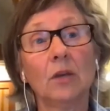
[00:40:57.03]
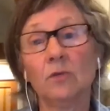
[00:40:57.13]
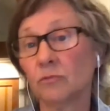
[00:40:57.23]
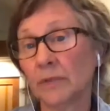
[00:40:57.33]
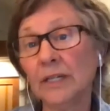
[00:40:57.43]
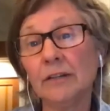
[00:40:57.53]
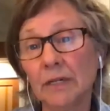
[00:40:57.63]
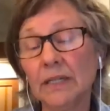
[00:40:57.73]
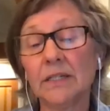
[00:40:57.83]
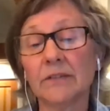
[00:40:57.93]
really,
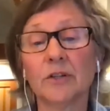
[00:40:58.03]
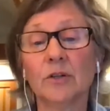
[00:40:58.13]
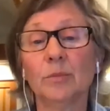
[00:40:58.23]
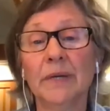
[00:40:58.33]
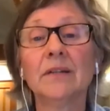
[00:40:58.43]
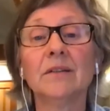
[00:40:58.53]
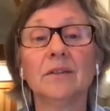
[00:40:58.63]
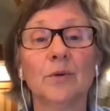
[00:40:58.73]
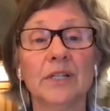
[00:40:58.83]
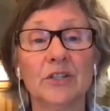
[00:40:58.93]
really difficult medical
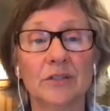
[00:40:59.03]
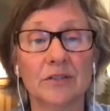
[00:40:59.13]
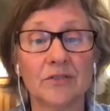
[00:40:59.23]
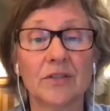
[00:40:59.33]
questions.